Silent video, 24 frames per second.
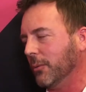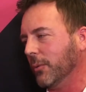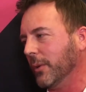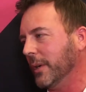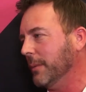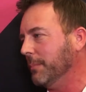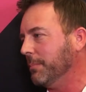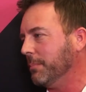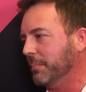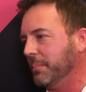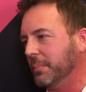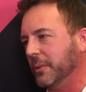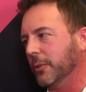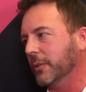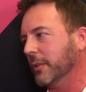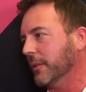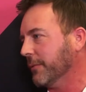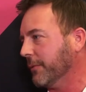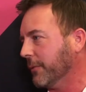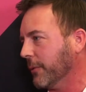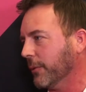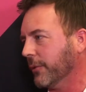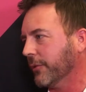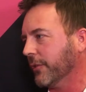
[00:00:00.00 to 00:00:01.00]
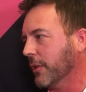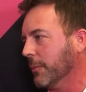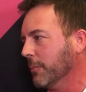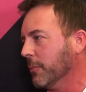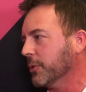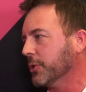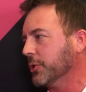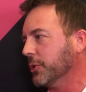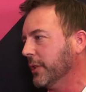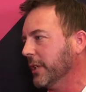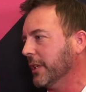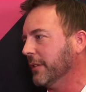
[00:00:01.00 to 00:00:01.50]
We built the first
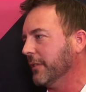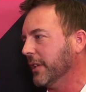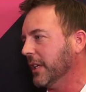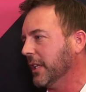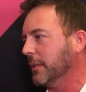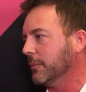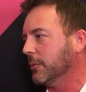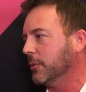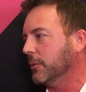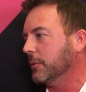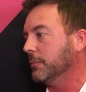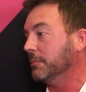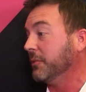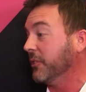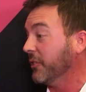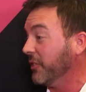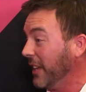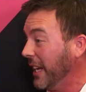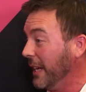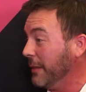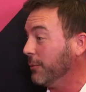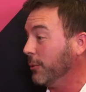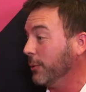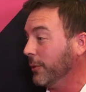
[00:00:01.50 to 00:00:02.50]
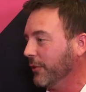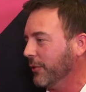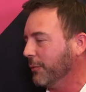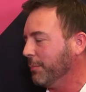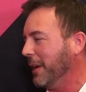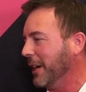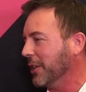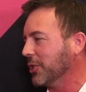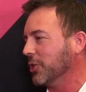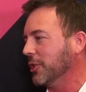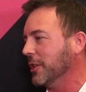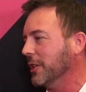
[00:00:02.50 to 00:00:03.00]
commercially available stateful
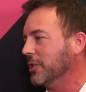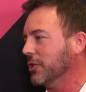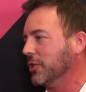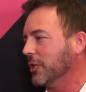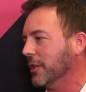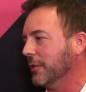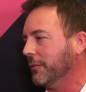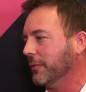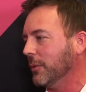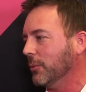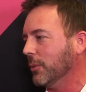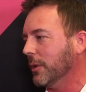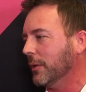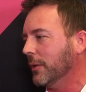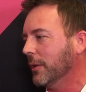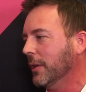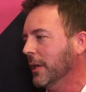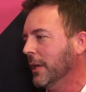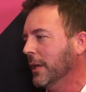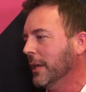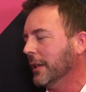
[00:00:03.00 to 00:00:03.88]
inspection engine, if you will,